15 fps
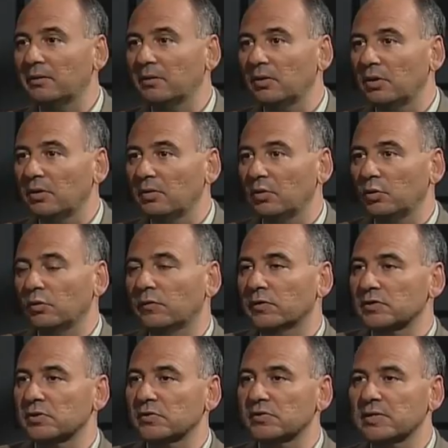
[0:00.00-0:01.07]
the
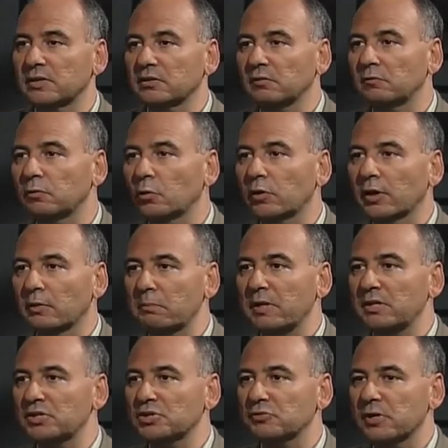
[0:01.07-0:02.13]
University of Central Florida
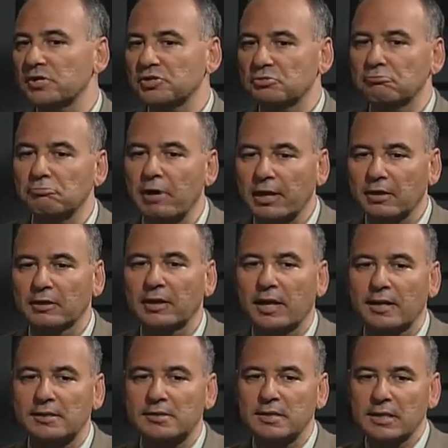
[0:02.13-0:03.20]
administration
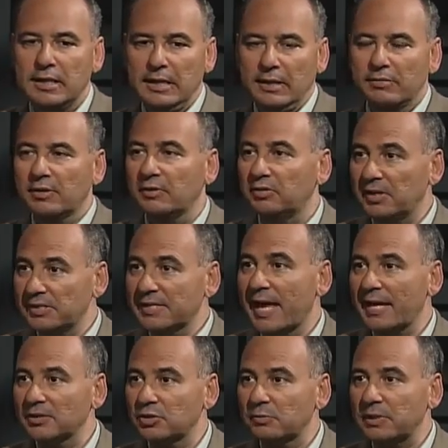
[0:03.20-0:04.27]
recognized that this
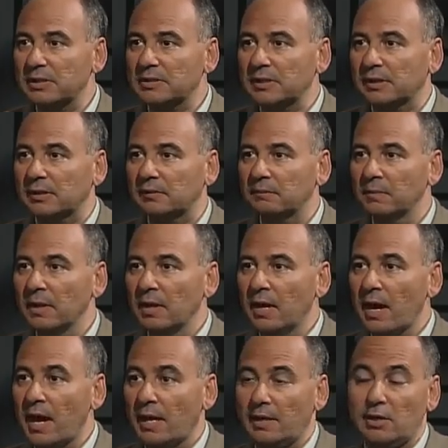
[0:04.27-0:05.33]
had to be done,
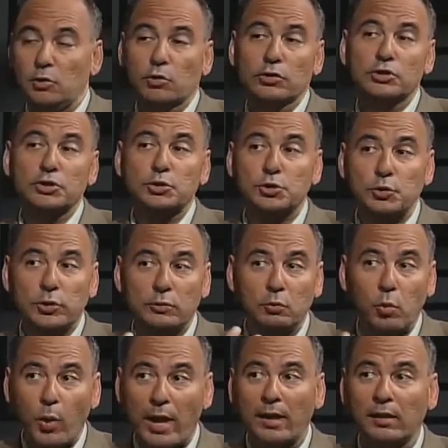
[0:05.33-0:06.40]
and in order to do it
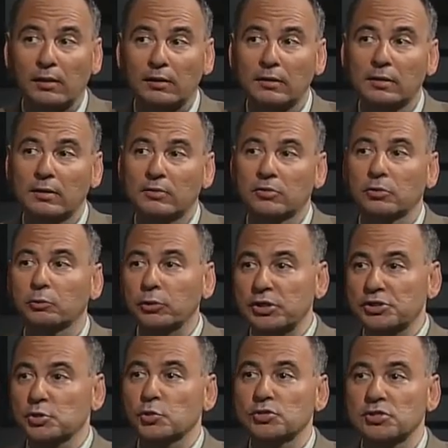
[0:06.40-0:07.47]
well, the
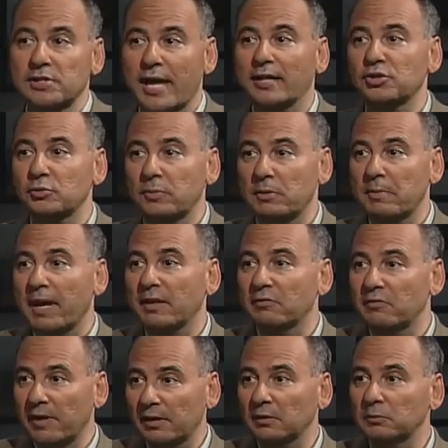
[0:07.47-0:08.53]
resources had to be made
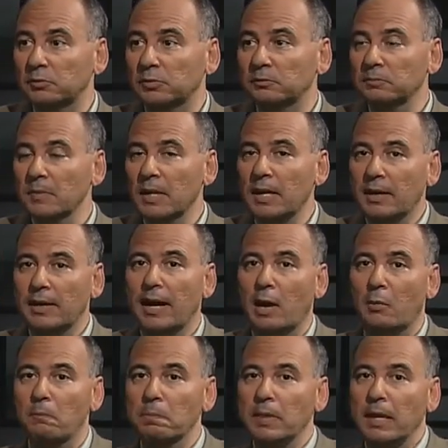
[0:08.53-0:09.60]
available.
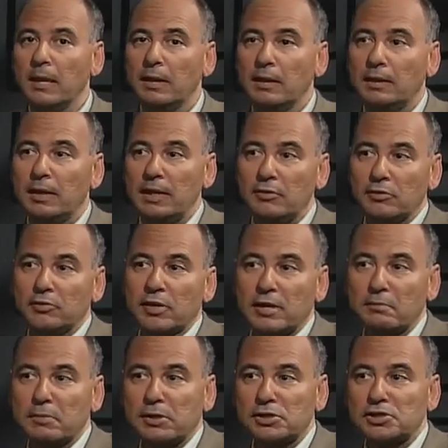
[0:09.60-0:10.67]
Now, neither the
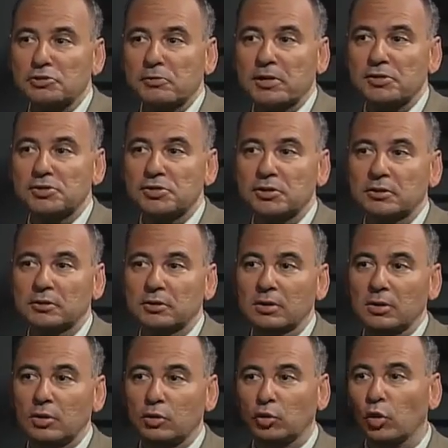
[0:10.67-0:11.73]
administration
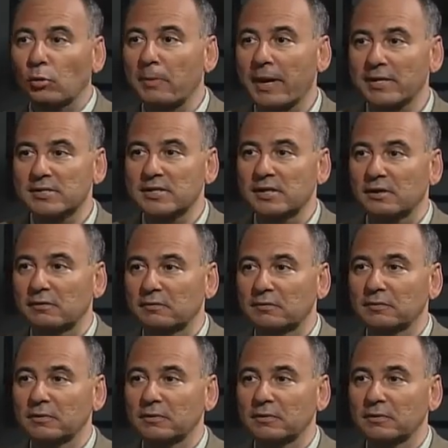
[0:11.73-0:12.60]
nor myself